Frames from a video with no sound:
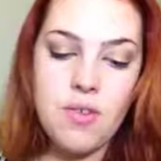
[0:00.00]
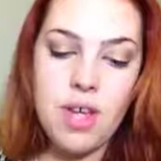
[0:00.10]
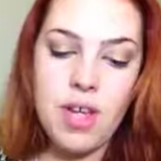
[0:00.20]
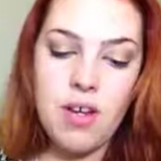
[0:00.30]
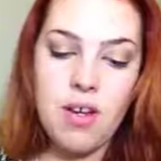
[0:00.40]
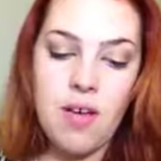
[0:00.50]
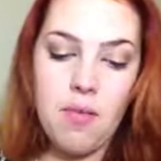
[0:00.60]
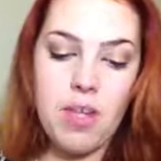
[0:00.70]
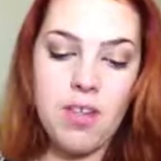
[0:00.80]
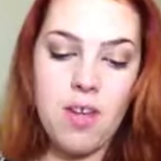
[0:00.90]
You cannot
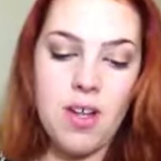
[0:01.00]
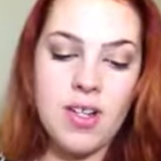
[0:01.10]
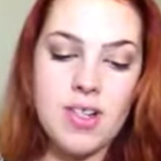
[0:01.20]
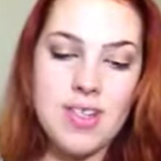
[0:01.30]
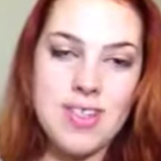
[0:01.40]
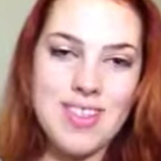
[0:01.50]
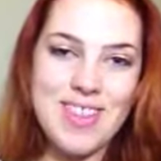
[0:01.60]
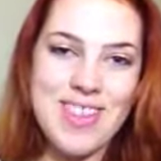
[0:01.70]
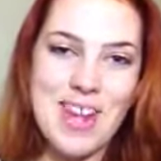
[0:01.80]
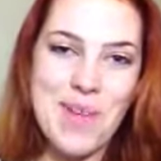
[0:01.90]
have my thoughts.
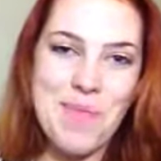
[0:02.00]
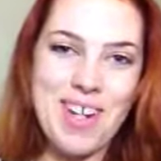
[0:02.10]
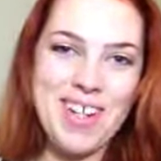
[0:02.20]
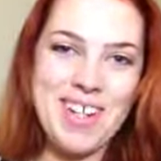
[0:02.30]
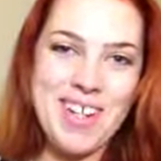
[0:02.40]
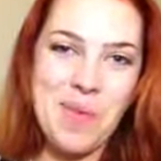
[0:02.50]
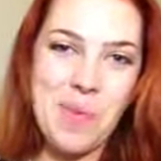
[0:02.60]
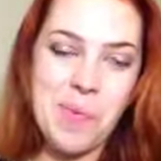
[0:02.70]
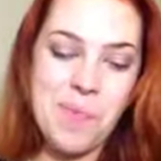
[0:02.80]
They are mine to keep.